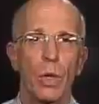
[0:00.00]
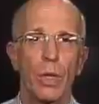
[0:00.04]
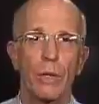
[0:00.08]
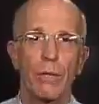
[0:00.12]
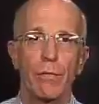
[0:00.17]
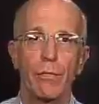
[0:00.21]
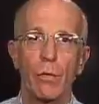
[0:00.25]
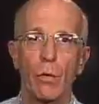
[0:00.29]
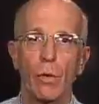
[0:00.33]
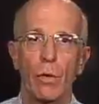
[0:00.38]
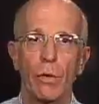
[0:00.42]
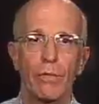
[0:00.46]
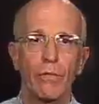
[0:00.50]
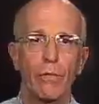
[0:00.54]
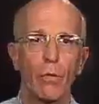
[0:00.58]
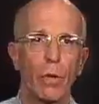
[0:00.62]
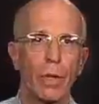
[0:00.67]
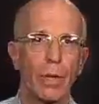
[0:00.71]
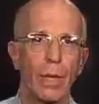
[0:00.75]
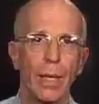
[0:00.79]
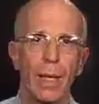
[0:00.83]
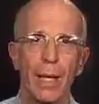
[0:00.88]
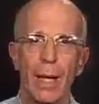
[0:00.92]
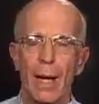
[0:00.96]
24 or
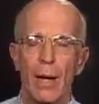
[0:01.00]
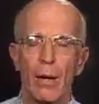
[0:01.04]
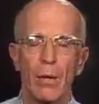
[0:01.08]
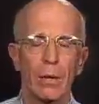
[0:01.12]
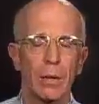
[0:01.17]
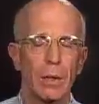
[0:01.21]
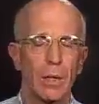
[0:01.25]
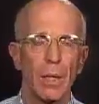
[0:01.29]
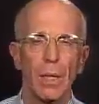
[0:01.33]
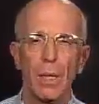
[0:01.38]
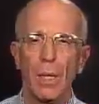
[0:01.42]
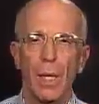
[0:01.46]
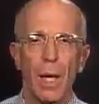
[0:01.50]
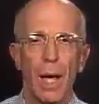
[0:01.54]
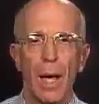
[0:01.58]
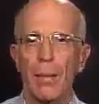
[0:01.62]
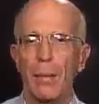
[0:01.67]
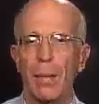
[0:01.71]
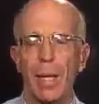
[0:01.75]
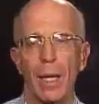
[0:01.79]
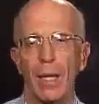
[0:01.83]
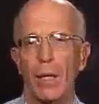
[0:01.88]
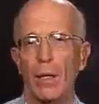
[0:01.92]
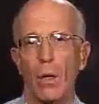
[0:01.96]
48 hours?
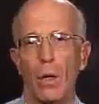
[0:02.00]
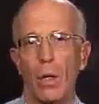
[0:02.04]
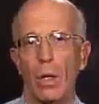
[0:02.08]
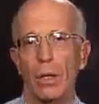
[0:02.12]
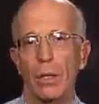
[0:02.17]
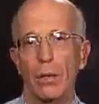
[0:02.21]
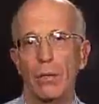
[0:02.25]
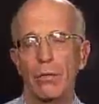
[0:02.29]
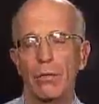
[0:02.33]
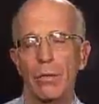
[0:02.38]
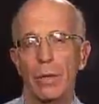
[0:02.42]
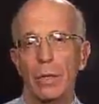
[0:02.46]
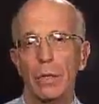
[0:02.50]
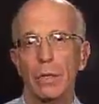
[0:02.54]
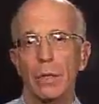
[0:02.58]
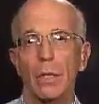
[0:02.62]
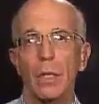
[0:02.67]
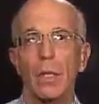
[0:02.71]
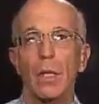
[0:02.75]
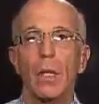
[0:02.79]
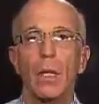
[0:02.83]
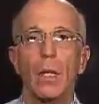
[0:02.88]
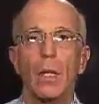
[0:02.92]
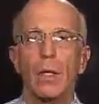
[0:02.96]
I'm not at all
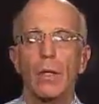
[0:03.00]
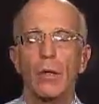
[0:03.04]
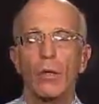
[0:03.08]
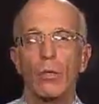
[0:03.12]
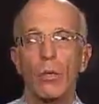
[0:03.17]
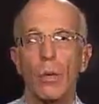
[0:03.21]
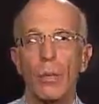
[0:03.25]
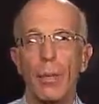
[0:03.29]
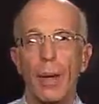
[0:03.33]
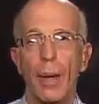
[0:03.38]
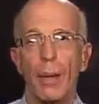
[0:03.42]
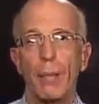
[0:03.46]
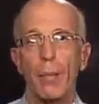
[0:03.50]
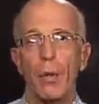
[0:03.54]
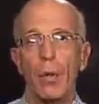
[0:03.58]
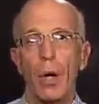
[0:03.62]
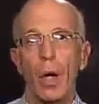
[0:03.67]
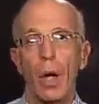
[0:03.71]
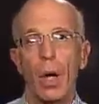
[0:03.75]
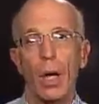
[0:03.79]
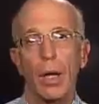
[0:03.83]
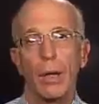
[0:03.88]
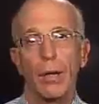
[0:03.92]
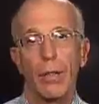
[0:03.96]
convinced. You
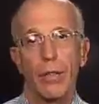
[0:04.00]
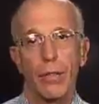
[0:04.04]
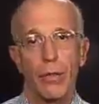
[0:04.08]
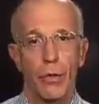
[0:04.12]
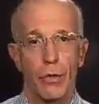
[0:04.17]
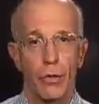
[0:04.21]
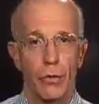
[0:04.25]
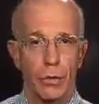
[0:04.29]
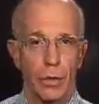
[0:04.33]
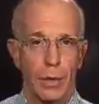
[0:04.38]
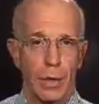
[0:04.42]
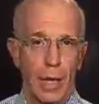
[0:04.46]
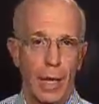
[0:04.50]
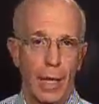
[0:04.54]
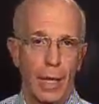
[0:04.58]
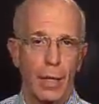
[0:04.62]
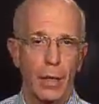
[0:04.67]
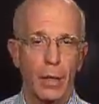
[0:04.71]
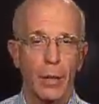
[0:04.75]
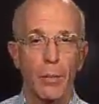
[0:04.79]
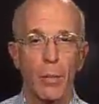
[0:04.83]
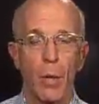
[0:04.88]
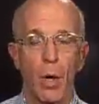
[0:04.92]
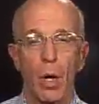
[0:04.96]
remember on
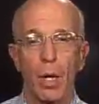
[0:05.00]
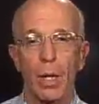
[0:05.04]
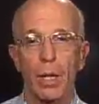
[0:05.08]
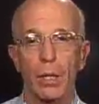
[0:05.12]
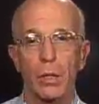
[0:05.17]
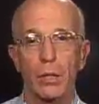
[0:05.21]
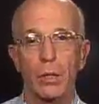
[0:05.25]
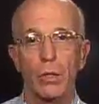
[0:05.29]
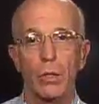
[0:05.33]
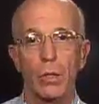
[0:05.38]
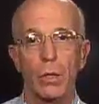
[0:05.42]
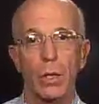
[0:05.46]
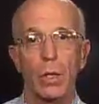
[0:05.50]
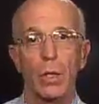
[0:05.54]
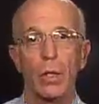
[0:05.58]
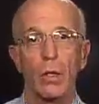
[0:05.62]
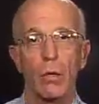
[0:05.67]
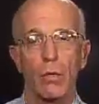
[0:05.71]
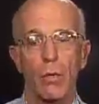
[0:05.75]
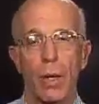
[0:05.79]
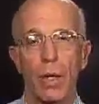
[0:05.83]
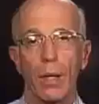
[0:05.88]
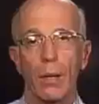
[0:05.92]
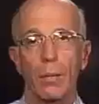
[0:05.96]
Thursday, the markets took
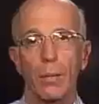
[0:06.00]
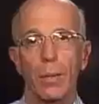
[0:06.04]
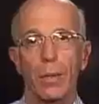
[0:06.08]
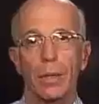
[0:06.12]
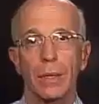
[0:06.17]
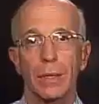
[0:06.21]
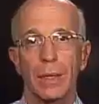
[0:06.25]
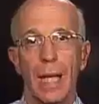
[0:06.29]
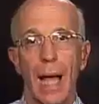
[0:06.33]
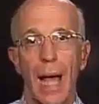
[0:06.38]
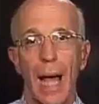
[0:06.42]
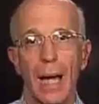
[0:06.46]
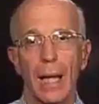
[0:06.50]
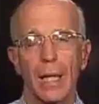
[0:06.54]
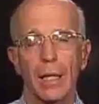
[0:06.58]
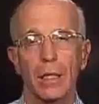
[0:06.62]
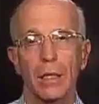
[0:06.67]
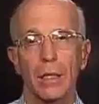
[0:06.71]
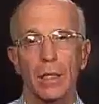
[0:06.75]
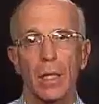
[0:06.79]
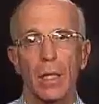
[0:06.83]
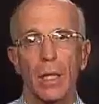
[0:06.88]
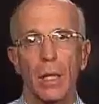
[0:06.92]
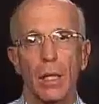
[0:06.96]
incredible
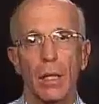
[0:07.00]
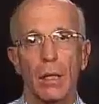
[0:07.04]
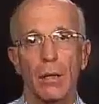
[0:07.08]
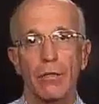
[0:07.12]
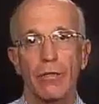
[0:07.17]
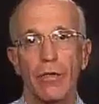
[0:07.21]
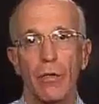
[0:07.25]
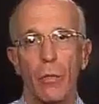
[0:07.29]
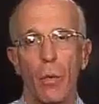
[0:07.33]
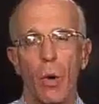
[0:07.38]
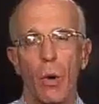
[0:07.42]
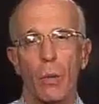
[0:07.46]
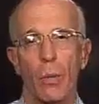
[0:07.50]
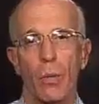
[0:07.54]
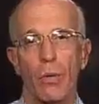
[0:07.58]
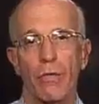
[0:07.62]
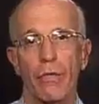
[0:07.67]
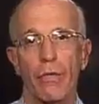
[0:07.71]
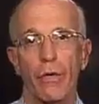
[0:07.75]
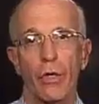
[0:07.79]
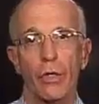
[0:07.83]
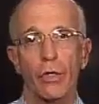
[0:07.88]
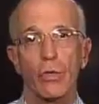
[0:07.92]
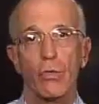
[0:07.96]
solace from what
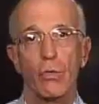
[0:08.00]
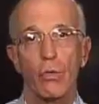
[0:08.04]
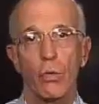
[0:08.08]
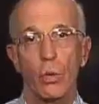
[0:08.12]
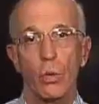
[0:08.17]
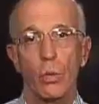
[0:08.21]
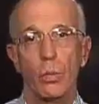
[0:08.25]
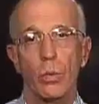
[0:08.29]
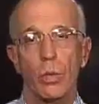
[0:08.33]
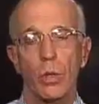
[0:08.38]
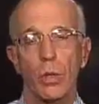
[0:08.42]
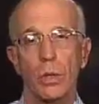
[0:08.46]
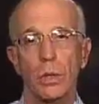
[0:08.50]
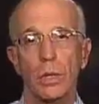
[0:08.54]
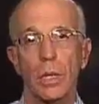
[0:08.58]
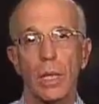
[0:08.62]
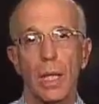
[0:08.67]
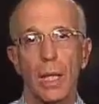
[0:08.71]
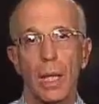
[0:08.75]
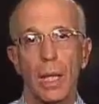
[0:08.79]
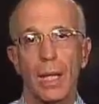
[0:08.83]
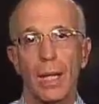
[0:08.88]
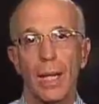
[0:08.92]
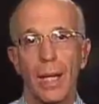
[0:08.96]
were first
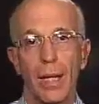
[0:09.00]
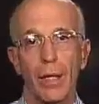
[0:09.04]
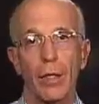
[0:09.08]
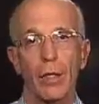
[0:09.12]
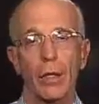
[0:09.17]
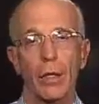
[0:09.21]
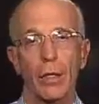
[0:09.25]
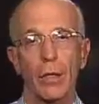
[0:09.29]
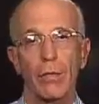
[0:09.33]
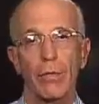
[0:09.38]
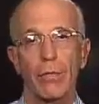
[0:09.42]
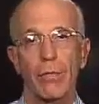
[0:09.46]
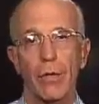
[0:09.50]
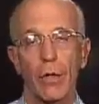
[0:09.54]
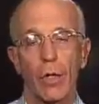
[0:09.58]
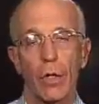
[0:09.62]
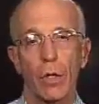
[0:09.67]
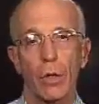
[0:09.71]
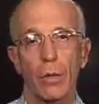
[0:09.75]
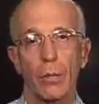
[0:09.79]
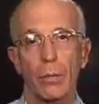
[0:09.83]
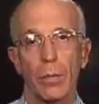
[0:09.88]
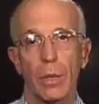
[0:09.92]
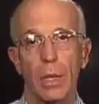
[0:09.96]
rumors, later
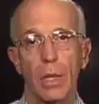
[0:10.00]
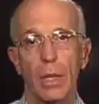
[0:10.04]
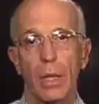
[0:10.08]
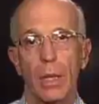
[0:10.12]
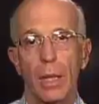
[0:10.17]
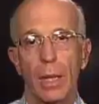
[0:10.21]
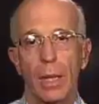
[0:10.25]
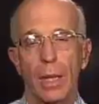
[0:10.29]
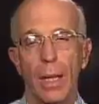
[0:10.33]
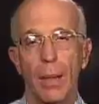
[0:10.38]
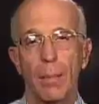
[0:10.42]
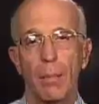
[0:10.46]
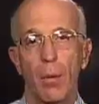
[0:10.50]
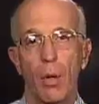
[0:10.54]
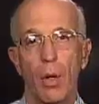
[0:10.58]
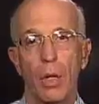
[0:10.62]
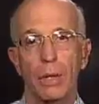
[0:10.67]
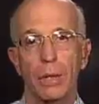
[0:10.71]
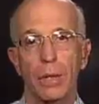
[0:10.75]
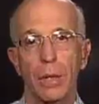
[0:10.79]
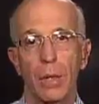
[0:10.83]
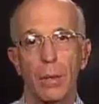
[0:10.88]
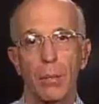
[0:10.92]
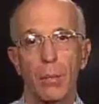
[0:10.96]
confirmed, that
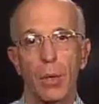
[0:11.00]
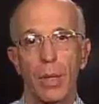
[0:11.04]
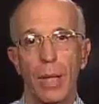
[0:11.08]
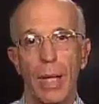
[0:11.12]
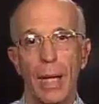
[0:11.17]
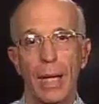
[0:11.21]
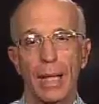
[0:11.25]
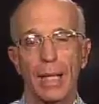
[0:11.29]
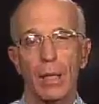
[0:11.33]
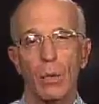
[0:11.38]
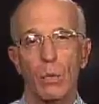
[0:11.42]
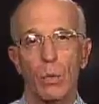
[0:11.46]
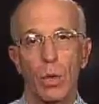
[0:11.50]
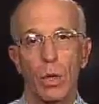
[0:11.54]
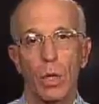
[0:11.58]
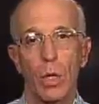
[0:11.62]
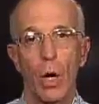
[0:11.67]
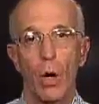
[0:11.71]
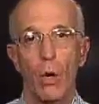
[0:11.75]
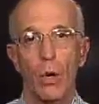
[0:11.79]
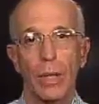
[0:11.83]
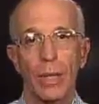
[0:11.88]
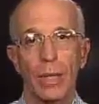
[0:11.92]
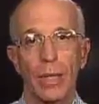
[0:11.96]
Paulson and Bernanke were
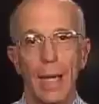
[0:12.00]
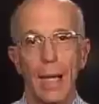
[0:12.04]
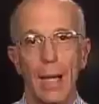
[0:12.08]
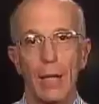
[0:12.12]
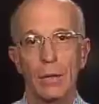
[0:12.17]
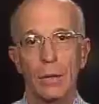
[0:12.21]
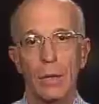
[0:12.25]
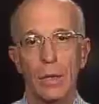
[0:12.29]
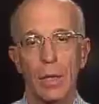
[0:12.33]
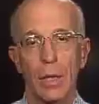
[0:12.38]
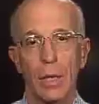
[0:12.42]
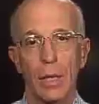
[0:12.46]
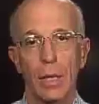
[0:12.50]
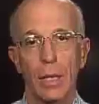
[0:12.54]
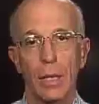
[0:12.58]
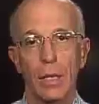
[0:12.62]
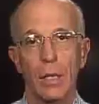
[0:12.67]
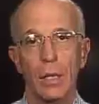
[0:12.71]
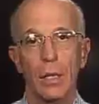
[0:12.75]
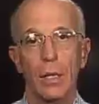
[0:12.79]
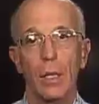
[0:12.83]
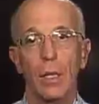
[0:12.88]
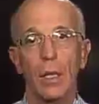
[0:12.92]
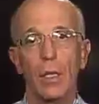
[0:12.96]
going down to the
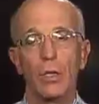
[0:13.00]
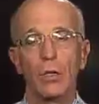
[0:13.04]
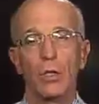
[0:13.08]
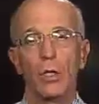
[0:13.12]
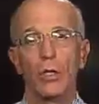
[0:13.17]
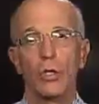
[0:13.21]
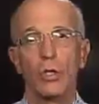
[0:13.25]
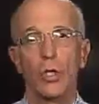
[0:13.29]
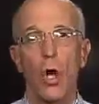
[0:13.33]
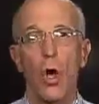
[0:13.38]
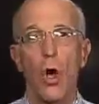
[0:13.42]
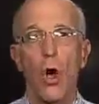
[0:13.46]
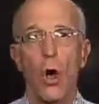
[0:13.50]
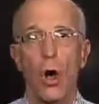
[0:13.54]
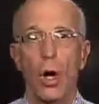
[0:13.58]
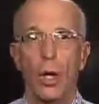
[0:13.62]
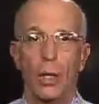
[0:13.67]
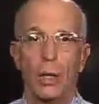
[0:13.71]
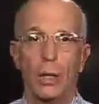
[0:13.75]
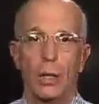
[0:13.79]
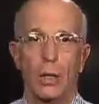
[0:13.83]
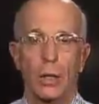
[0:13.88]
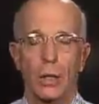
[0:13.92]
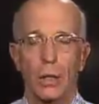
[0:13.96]
Hill to
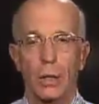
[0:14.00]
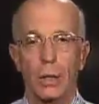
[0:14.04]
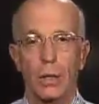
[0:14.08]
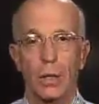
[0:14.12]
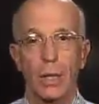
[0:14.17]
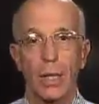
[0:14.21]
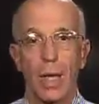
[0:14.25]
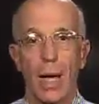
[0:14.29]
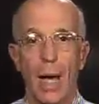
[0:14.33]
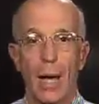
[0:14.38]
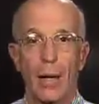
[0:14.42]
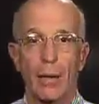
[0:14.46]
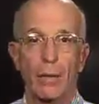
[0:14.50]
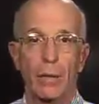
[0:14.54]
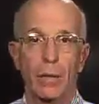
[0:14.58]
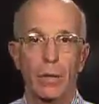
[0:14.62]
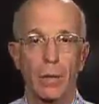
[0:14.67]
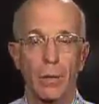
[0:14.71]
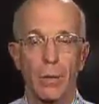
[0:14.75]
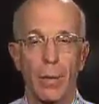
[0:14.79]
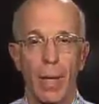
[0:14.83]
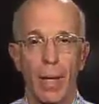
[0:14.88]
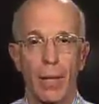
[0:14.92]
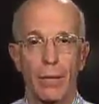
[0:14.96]
talk to
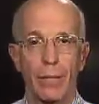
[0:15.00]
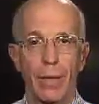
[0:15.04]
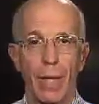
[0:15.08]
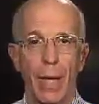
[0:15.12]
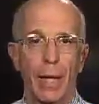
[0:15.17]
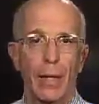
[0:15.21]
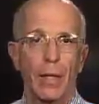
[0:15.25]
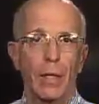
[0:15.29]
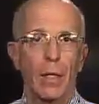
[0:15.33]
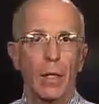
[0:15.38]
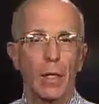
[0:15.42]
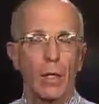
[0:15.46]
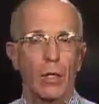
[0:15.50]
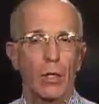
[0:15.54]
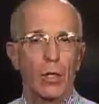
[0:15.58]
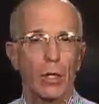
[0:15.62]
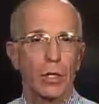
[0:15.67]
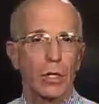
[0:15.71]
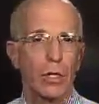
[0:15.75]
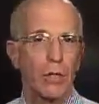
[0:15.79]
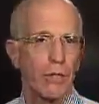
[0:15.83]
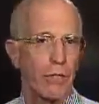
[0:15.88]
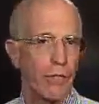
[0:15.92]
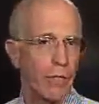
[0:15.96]
Congress about that.
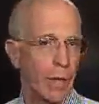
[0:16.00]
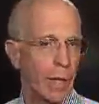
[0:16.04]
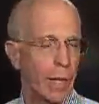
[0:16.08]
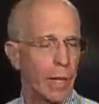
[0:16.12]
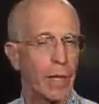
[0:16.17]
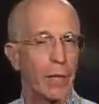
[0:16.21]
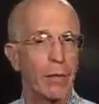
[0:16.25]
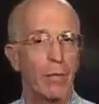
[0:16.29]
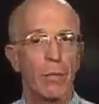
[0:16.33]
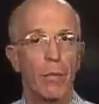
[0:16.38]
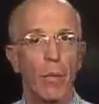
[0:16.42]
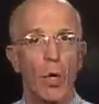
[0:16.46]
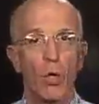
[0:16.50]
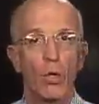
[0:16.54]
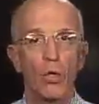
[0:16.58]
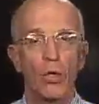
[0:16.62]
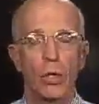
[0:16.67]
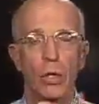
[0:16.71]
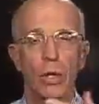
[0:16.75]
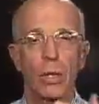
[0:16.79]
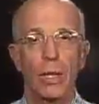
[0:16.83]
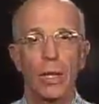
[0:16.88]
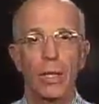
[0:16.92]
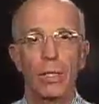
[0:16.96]
Just the feeling of
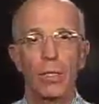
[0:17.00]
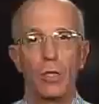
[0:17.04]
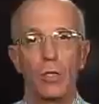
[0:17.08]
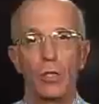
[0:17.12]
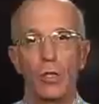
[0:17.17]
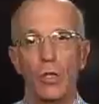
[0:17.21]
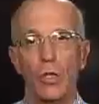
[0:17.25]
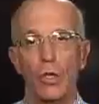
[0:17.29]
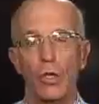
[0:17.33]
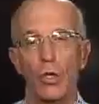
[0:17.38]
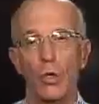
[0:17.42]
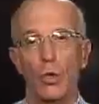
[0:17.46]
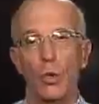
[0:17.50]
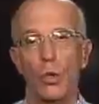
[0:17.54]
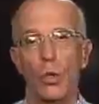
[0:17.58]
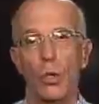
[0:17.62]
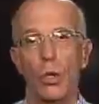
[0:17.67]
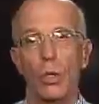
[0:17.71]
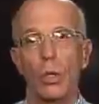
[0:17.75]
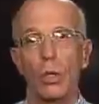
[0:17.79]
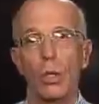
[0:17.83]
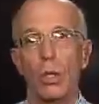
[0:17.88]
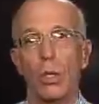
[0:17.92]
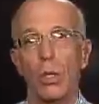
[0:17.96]
motion that there's a
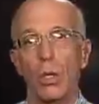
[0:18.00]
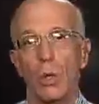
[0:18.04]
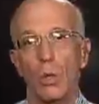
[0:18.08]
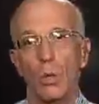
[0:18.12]
cure.